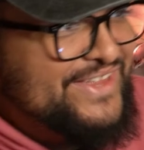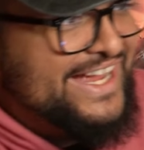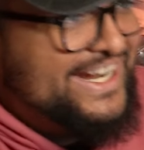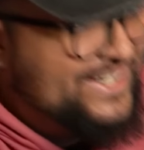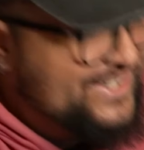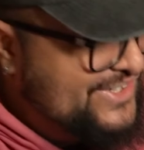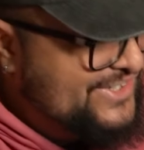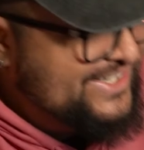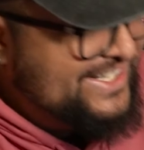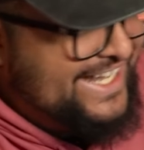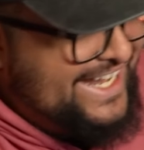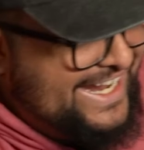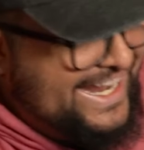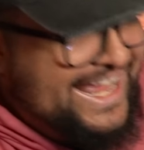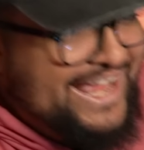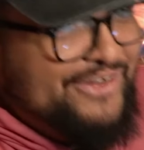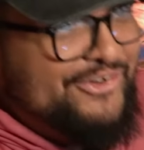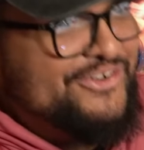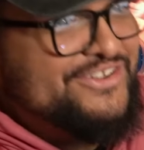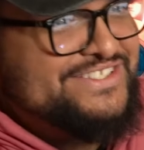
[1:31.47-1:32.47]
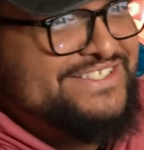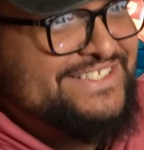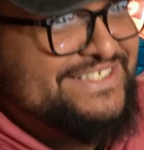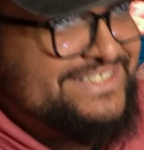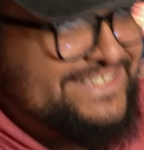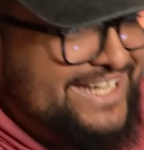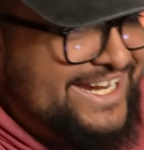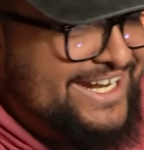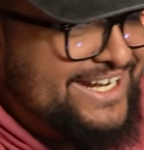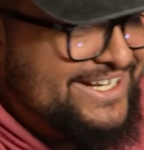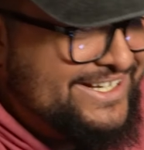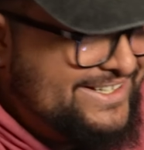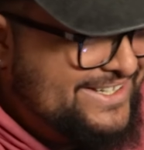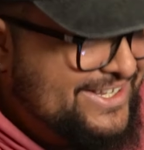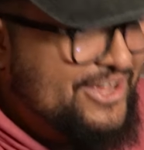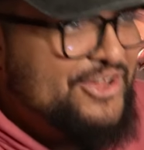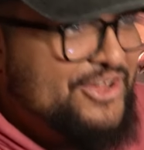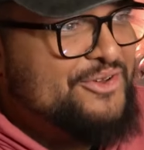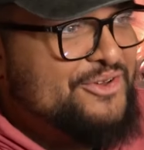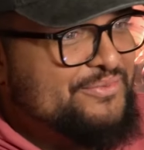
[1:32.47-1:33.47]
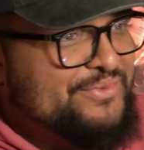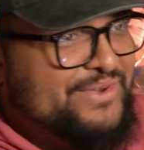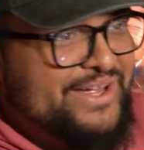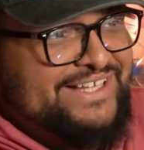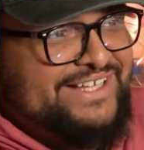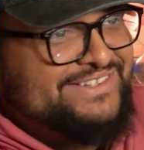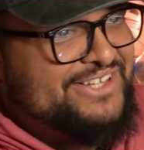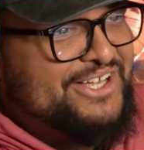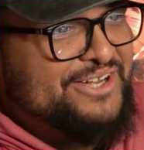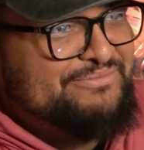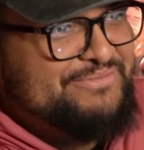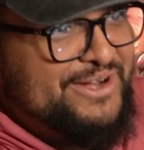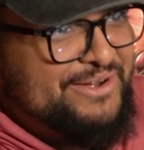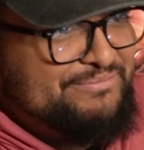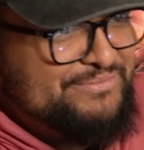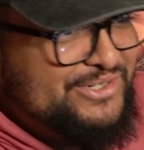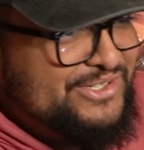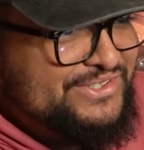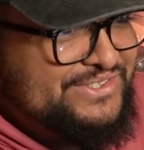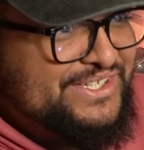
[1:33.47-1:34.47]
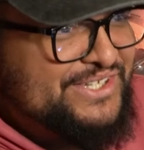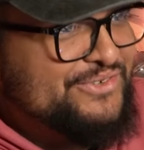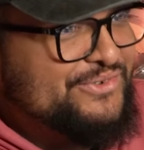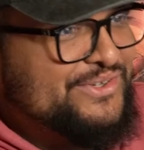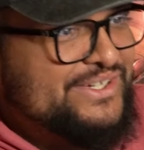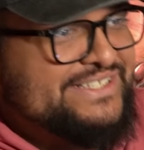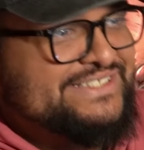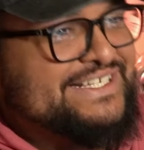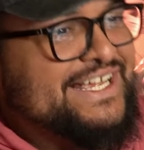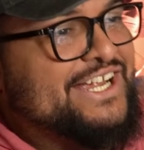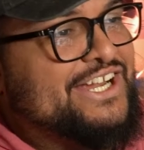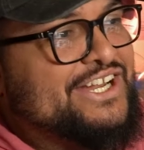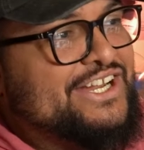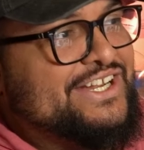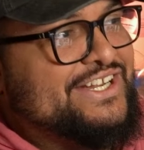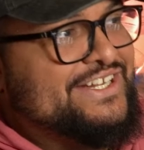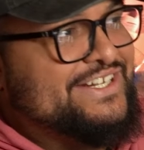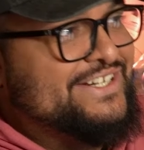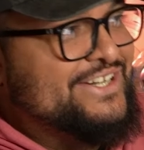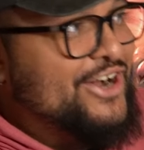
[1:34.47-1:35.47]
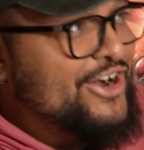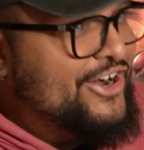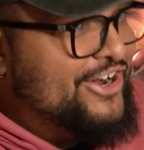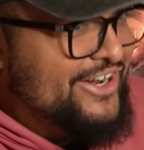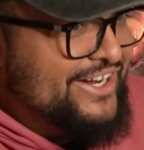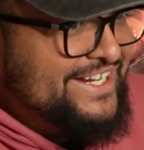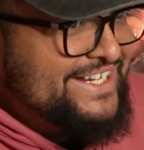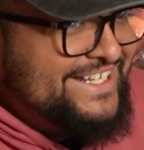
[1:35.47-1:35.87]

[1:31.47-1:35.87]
Not gonna lie, I wasn't scared, but I thought my building was I